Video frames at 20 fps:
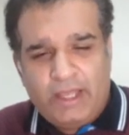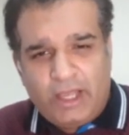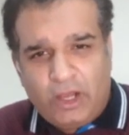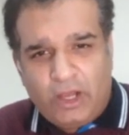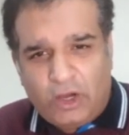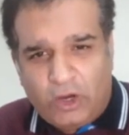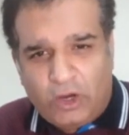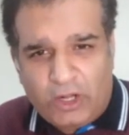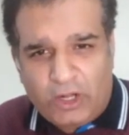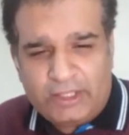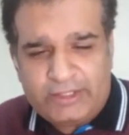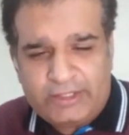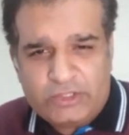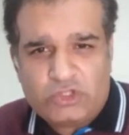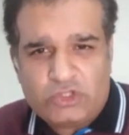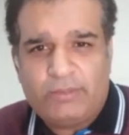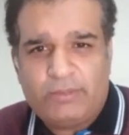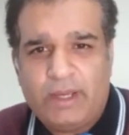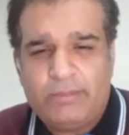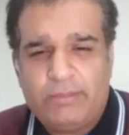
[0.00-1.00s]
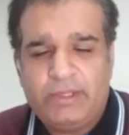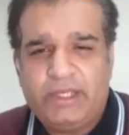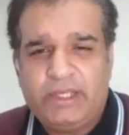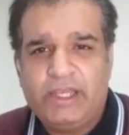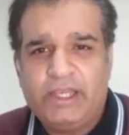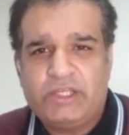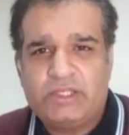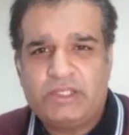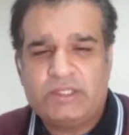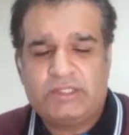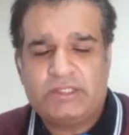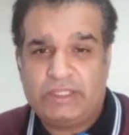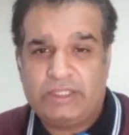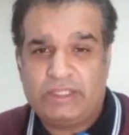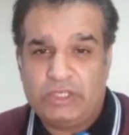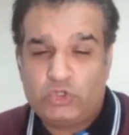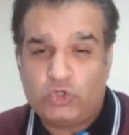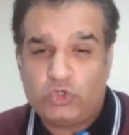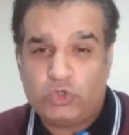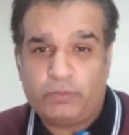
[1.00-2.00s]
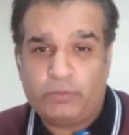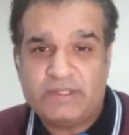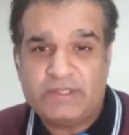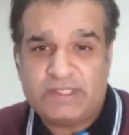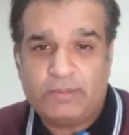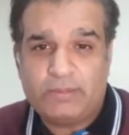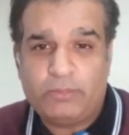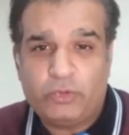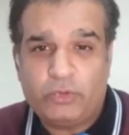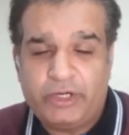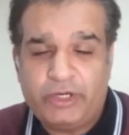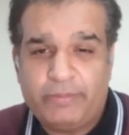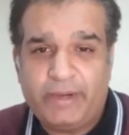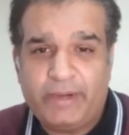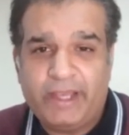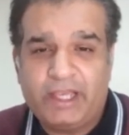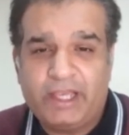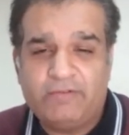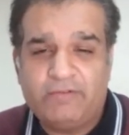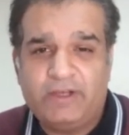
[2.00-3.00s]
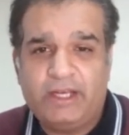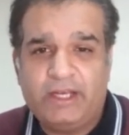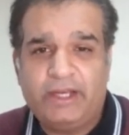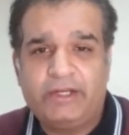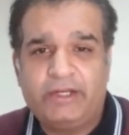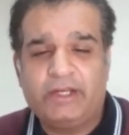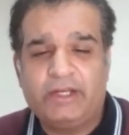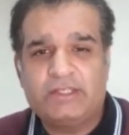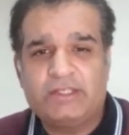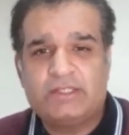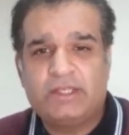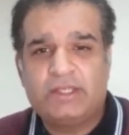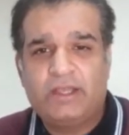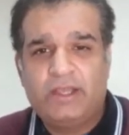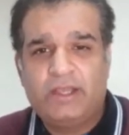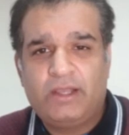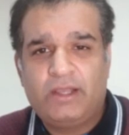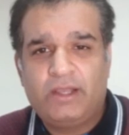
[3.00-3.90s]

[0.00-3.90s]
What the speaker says: All the job applications, they should be supported by cover letters